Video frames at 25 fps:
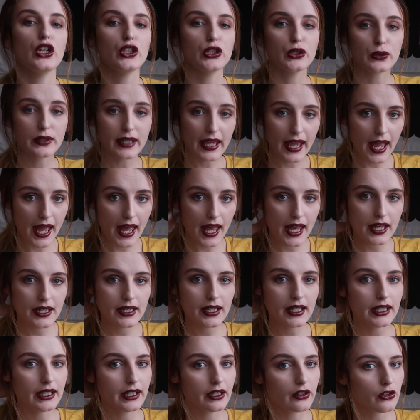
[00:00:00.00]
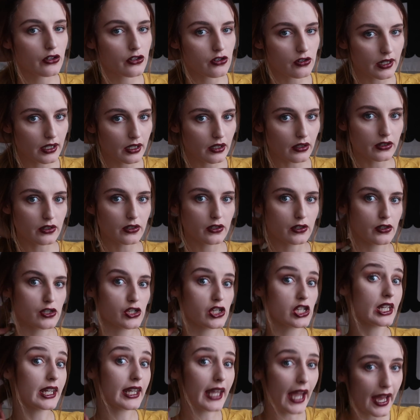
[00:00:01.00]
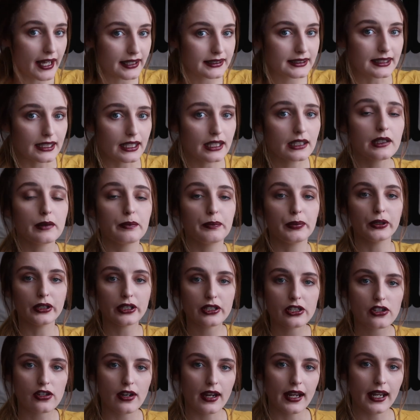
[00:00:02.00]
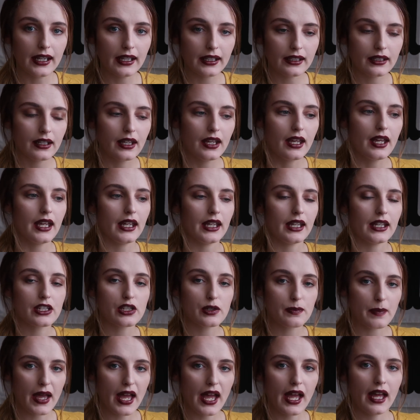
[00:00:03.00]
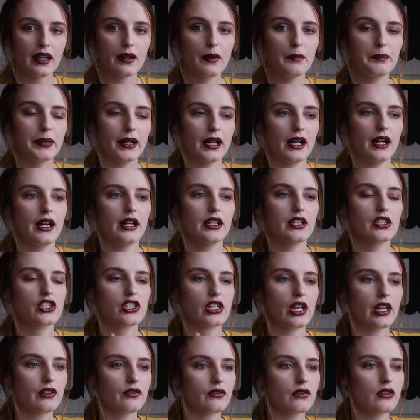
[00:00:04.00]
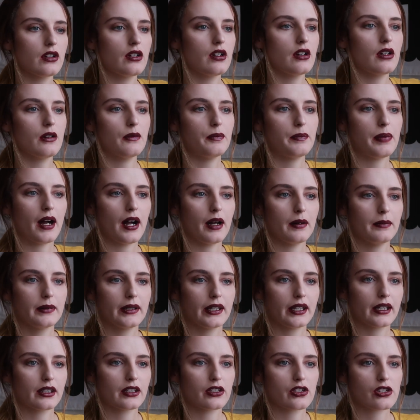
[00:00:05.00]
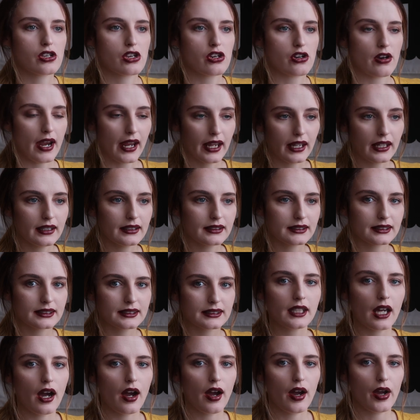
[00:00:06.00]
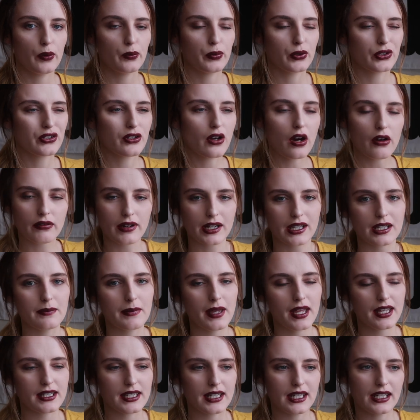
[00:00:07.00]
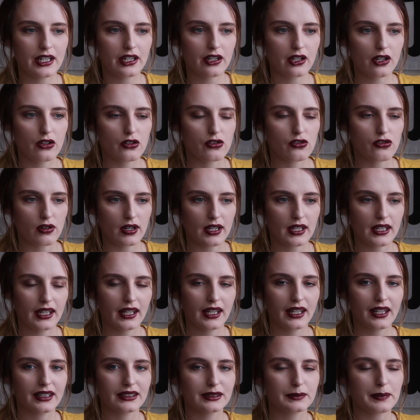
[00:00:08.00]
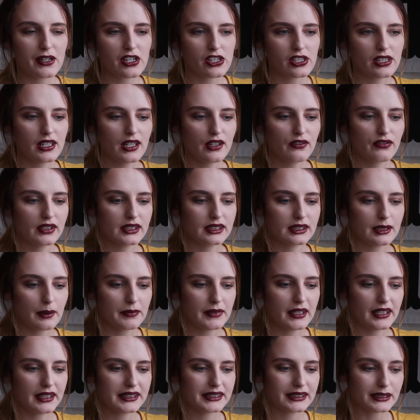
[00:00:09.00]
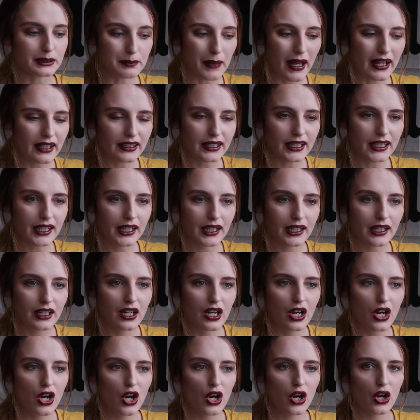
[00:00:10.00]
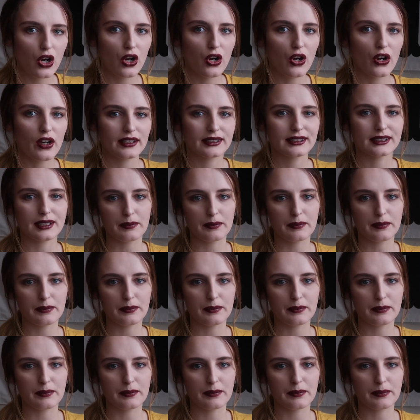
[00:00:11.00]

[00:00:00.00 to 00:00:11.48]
You can eat or drink on the Shinkansen, the bullet train, in Japan, but general public trains, I would not recommend eating or drinking, especially if it's something smelly or